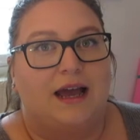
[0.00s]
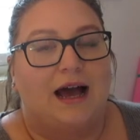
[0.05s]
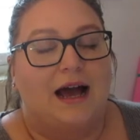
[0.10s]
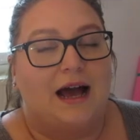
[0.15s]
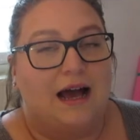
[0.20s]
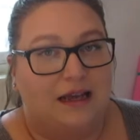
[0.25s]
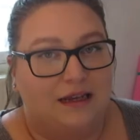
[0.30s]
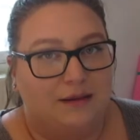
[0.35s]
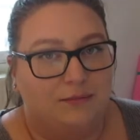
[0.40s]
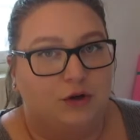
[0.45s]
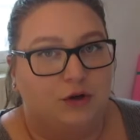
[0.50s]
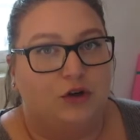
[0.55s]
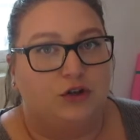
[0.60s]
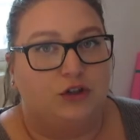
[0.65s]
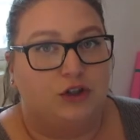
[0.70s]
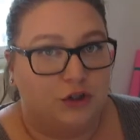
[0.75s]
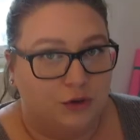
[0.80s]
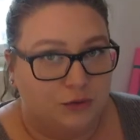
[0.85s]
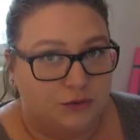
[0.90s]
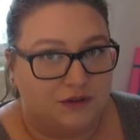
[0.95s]
I'm
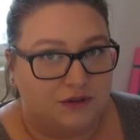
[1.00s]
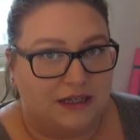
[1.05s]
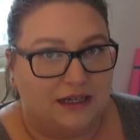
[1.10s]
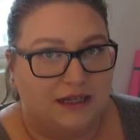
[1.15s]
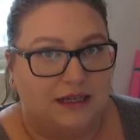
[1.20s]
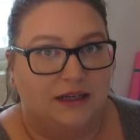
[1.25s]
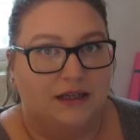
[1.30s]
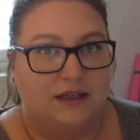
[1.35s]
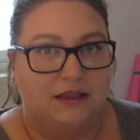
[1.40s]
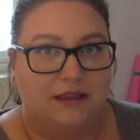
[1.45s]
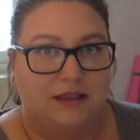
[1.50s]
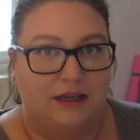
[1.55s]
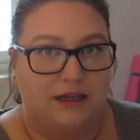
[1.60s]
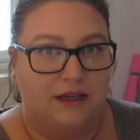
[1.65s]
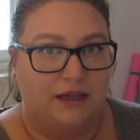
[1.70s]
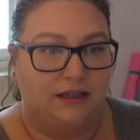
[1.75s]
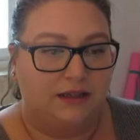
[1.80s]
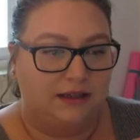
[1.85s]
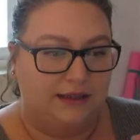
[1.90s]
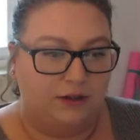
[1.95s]
not using
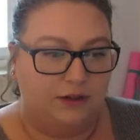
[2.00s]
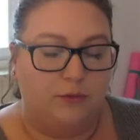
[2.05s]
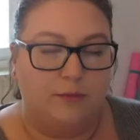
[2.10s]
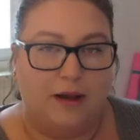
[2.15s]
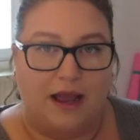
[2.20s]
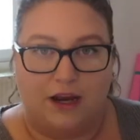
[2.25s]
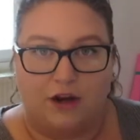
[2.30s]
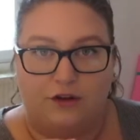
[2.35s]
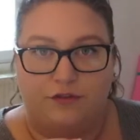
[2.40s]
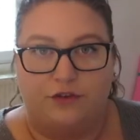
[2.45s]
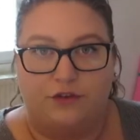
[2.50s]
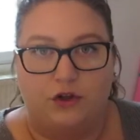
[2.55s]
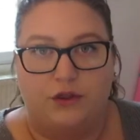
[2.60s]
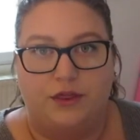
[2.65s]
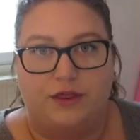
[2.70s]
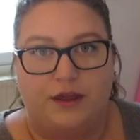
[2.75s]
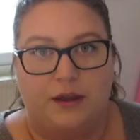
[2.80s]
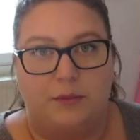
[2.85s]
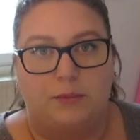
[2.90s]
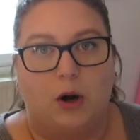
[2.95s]
the little microphone
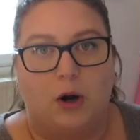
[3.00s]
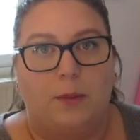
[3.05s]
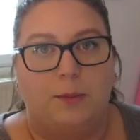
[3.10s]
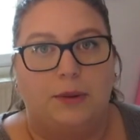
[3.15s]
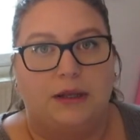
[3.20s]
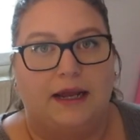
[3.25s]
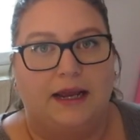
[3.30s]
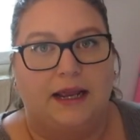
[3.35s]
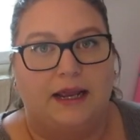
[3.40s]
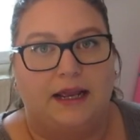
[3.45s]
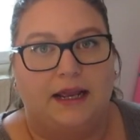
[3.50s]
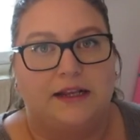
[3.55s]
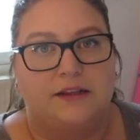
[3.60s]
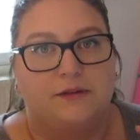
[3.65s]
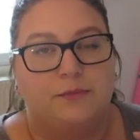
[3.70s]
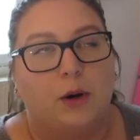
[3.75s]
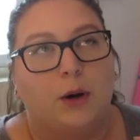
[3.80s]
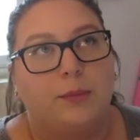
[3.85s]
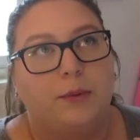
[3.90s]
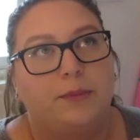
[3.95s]
thing properly.
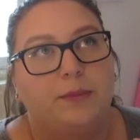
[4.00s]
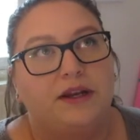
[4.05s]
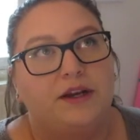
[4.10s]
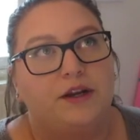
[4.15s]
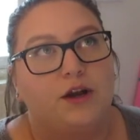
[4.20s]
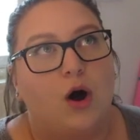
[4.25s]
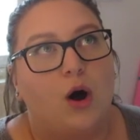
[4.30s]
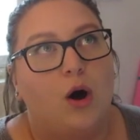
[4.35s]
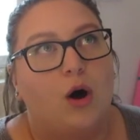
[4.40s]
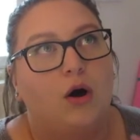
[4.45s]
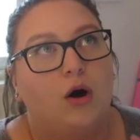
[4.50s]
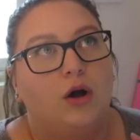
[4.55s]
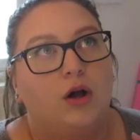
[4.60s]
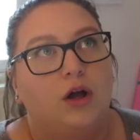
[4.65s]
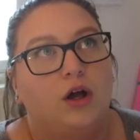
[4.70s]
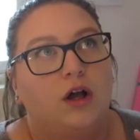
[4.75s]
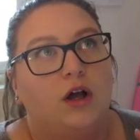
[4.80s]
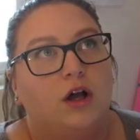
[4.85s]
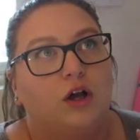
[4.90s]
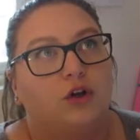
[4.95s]
It's probably not
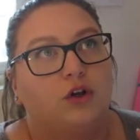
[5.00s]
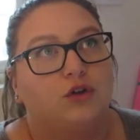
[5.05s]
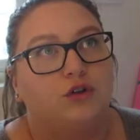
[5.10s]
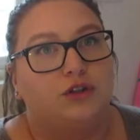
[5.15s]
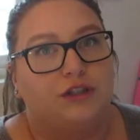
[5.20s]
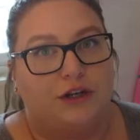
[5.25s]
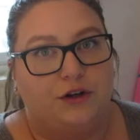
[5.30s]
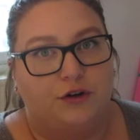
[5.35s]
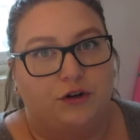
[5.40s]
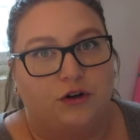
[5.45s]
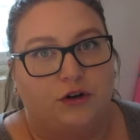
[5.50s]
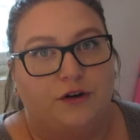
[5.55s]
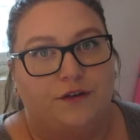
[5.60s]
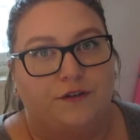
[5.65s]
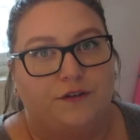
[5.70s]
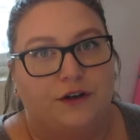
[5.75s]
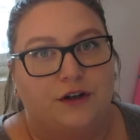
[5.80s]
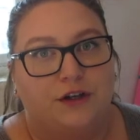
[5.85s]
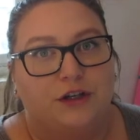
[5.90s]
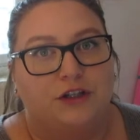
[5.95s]
good
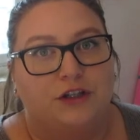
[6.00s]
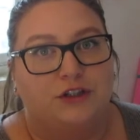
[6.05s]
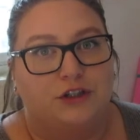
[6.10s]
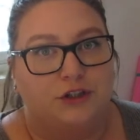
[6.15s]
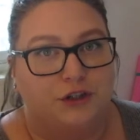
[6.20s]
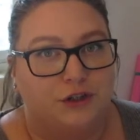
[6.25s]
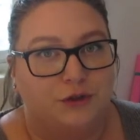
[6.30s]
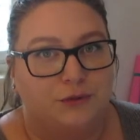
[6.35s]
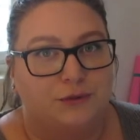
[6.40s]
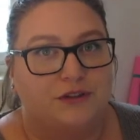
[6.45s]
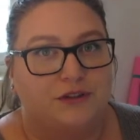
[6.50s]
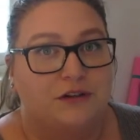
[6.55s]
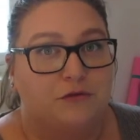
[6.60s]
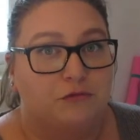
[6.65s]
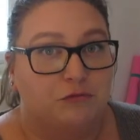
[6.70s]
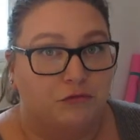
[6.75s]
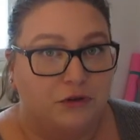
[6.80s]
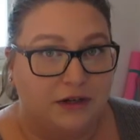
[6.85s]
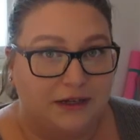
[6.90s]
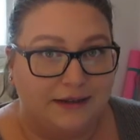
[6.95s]
enough to use
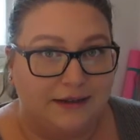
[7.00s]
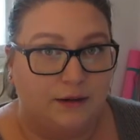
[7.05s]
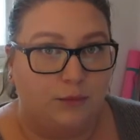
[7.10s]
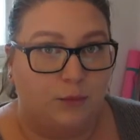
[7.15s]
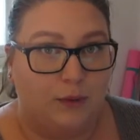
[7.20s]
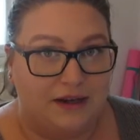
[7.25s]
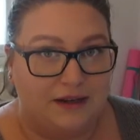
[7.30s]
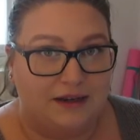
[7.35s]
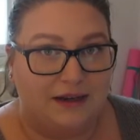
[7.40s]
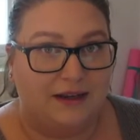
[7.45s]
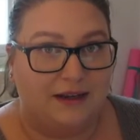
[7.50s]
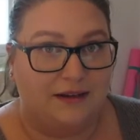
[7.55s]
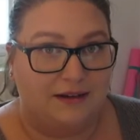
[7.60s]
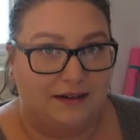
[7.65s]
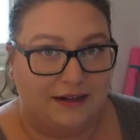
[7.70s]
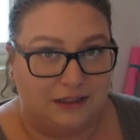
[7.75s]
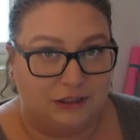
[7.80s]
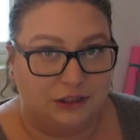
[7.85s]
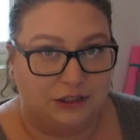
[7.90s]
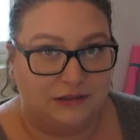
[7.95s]
in really windy
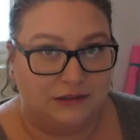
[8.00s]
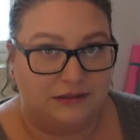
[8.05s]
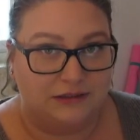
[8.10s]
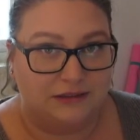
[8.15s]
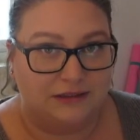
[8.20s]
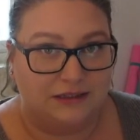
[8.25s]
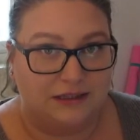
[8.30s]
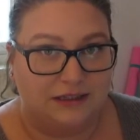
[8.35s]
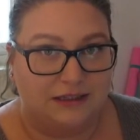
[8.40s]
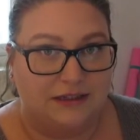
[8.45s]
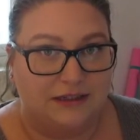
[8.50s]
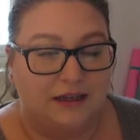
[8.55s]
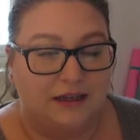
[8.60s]
conditions.